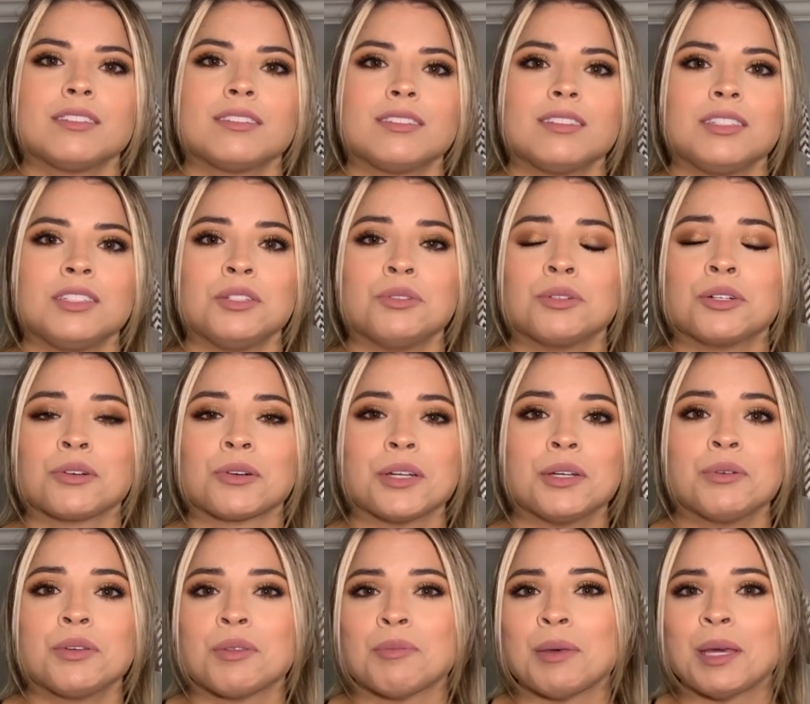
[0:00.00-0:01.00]
you agree
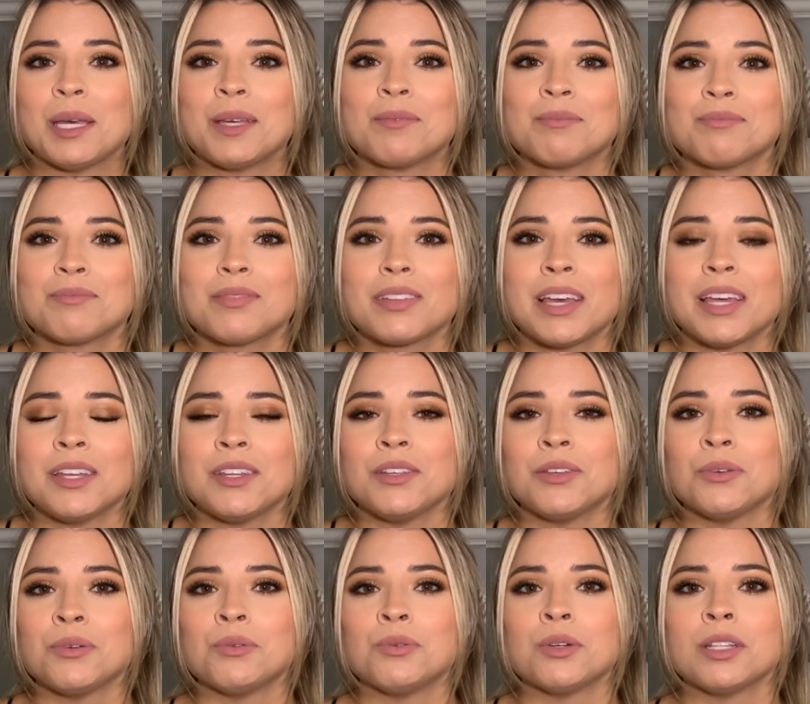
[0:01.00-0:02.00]
with me and
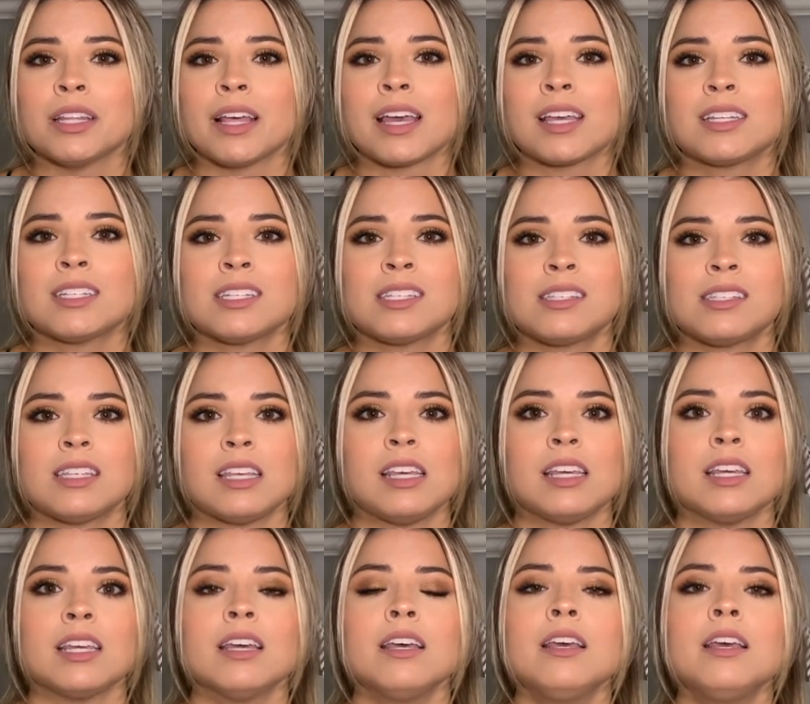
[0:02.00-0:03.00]
you would like to
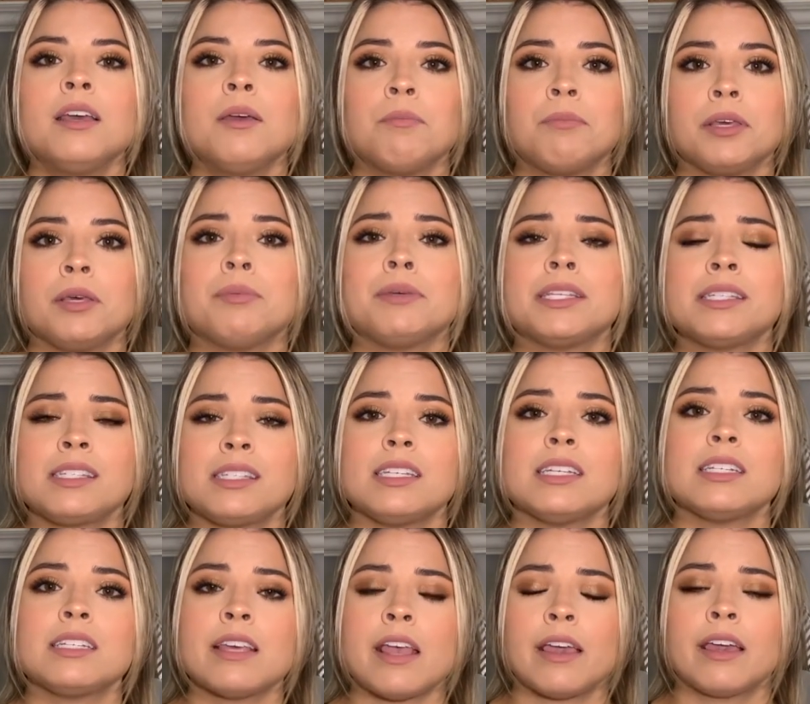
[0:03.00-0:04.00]
see
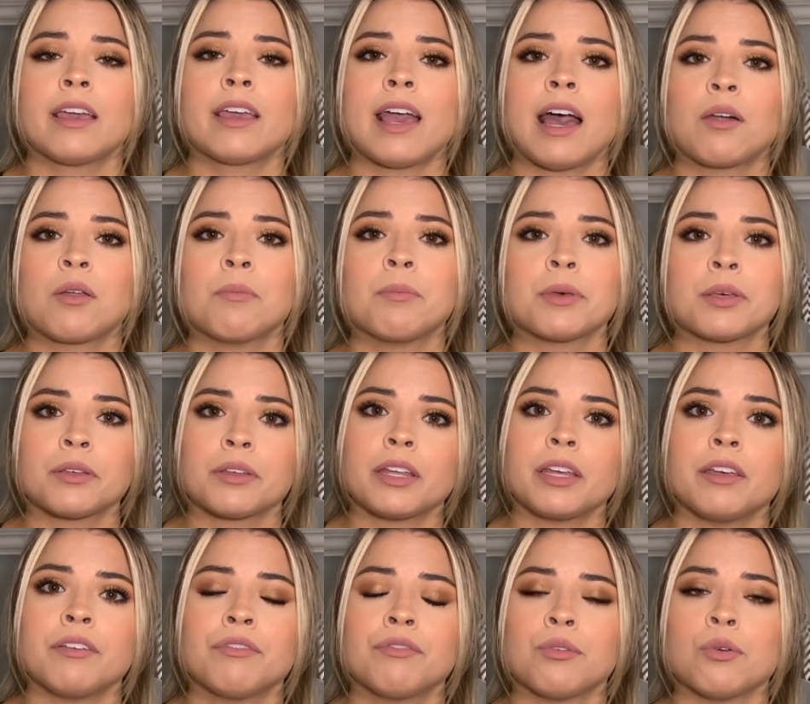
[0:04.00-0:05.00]
BBC take
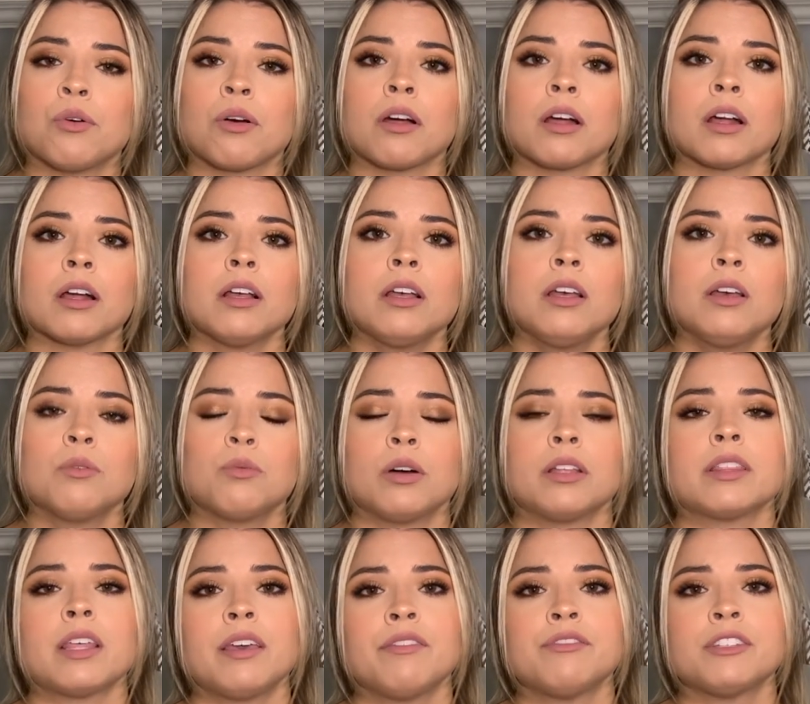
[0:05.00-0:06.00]
accountability for what
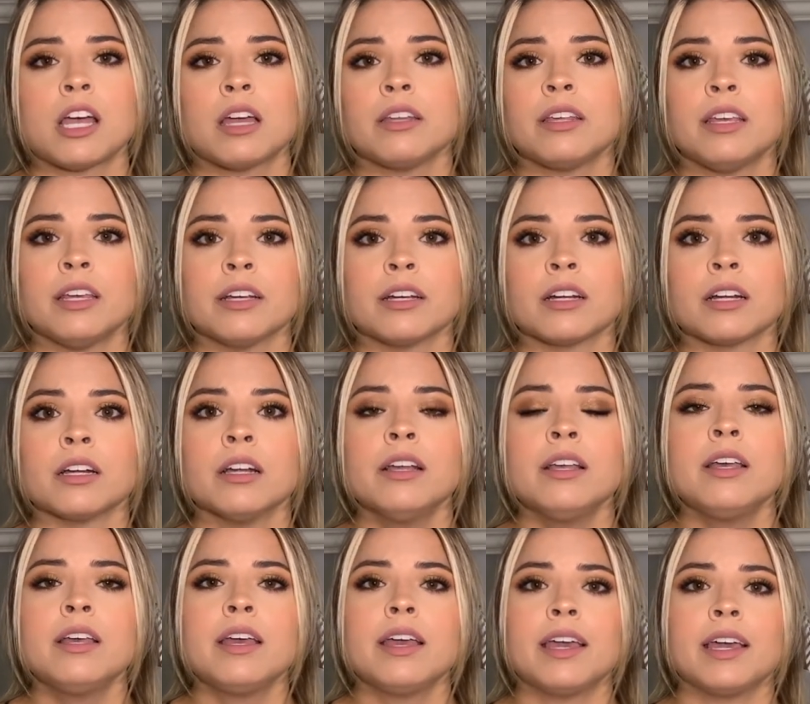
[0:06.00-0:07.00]
they've done here
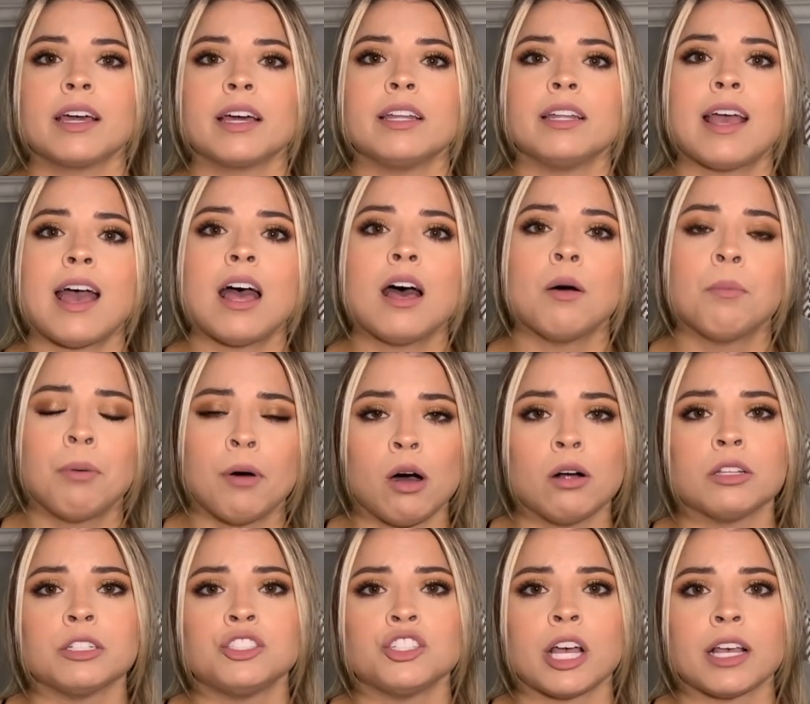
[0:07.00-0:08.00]
and
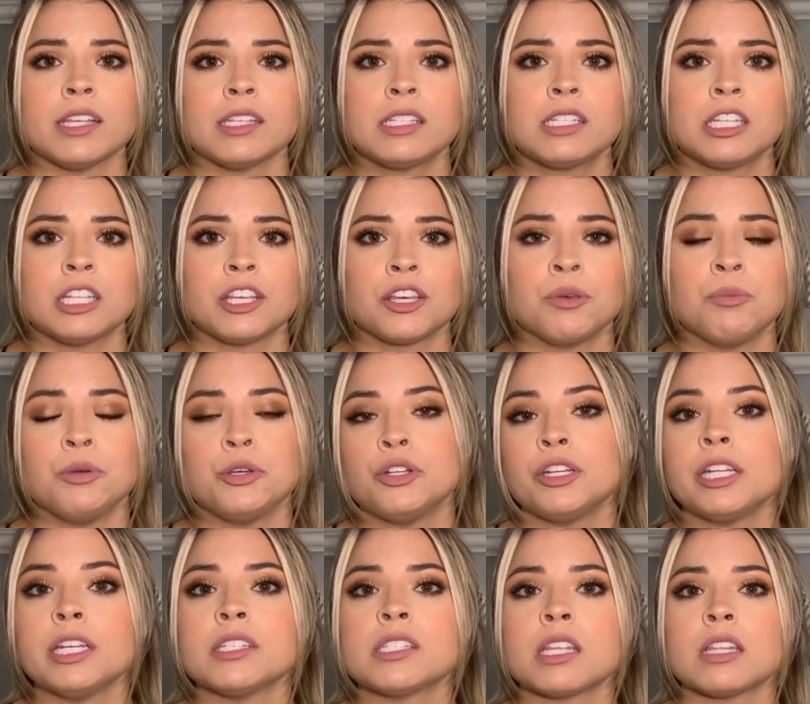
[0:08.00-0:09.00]
apologize to the
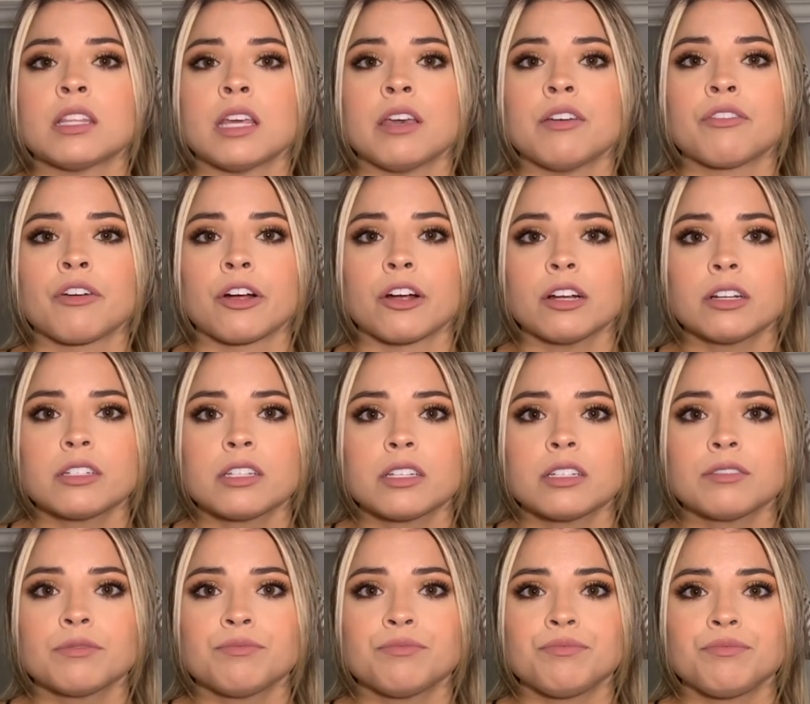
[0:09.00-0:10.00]
communities that they have hurt.
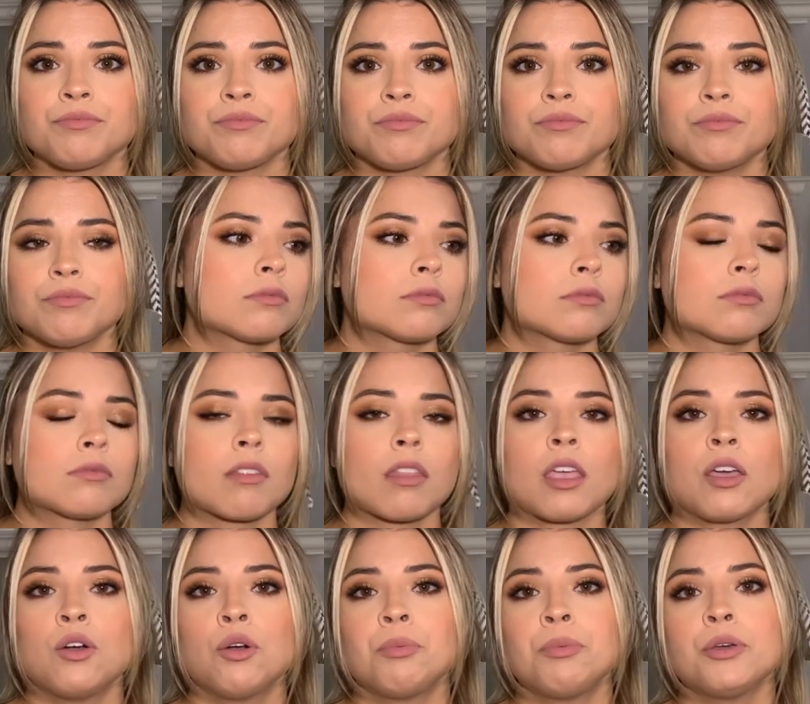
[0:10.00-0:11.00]
I
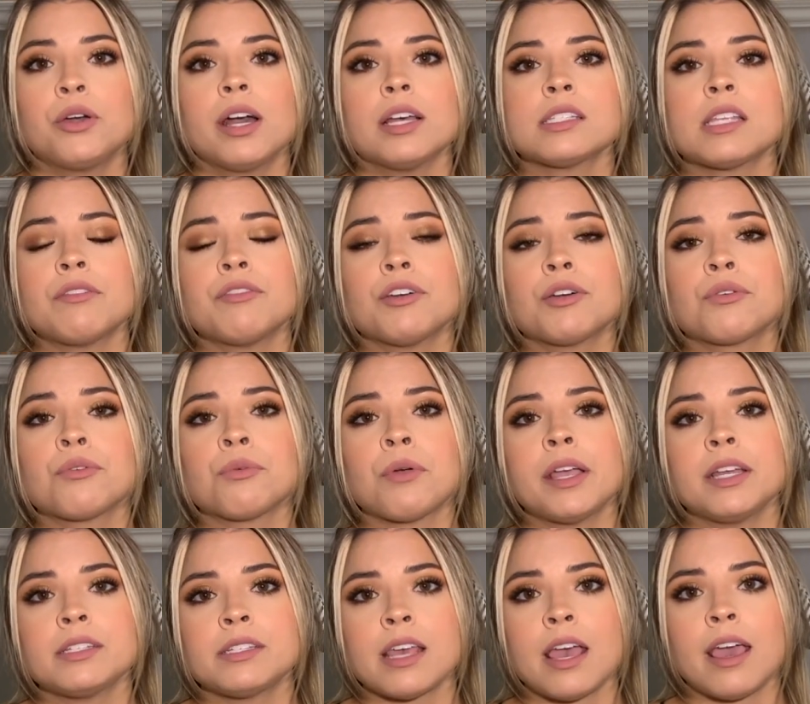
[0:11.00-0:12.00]
hope you guys have a
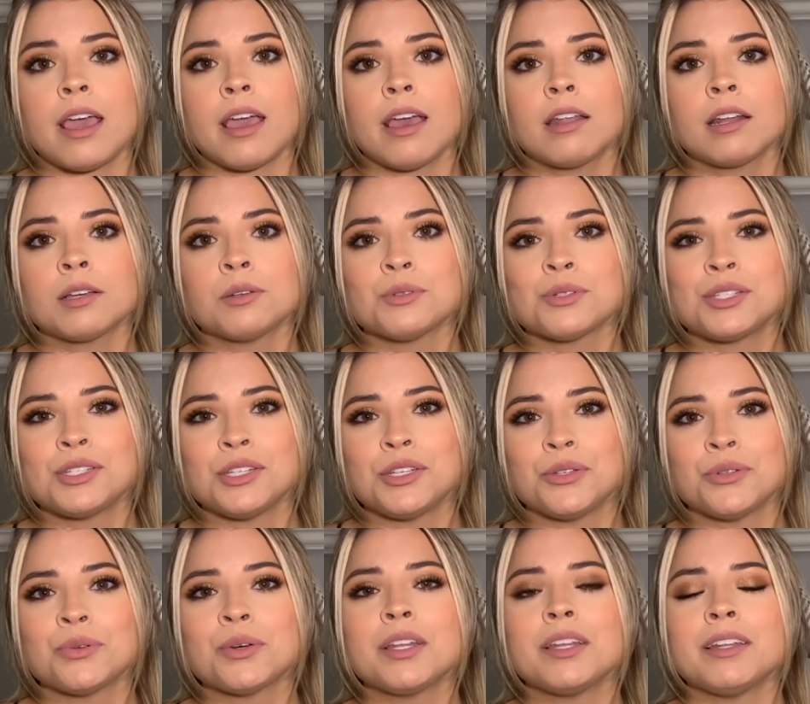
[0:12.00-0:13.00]
great day, and I will see
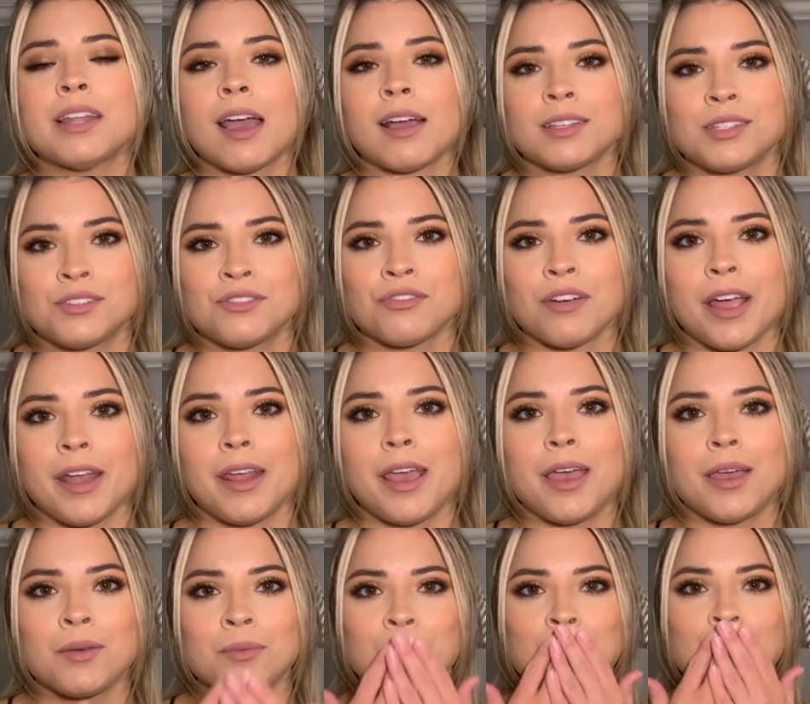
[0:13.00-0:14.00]
you next
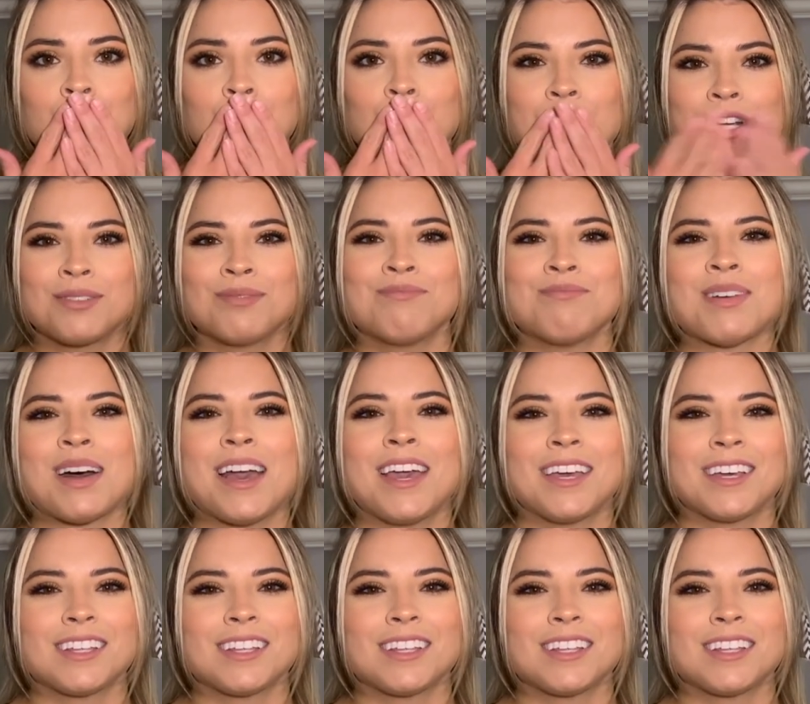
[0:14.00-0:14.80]
Friday. Bye.